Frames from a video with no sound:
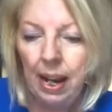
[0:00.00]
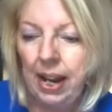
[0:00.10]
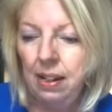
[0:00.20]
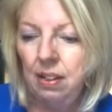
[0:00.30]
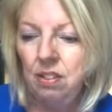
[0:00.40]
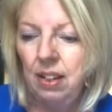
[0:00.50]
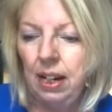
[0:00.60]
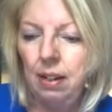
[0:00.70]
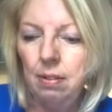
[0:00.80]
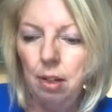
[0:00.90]
And in
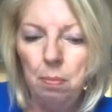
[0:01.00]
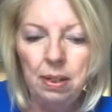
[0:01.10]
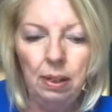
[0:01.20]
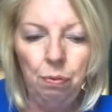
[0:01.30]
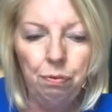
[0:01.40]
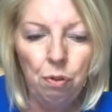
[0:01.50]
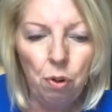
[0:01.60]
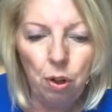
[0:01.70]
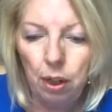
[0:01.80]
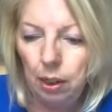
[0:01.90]
2 Timothy
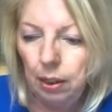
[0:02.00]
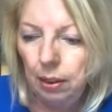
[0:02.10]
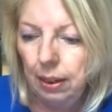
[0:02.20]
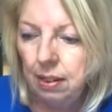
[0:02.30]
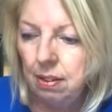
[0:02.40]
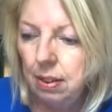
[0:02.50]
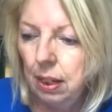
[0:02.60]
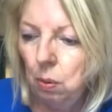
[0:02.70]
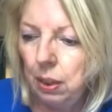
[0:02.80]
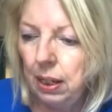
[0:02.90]
4, let's
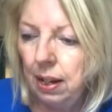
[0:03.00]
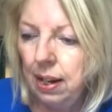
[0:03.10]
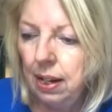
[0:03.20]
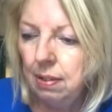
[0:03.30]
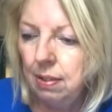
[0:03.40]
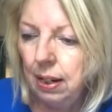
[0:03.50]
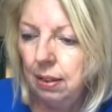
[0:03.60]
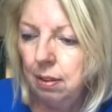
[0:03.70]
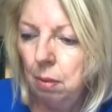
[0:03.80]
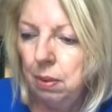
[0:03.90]
see where that is, 2
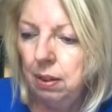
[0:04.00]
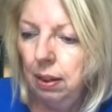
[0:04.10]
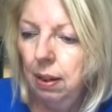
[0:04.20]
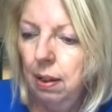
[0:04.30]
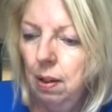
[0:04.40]
Timothy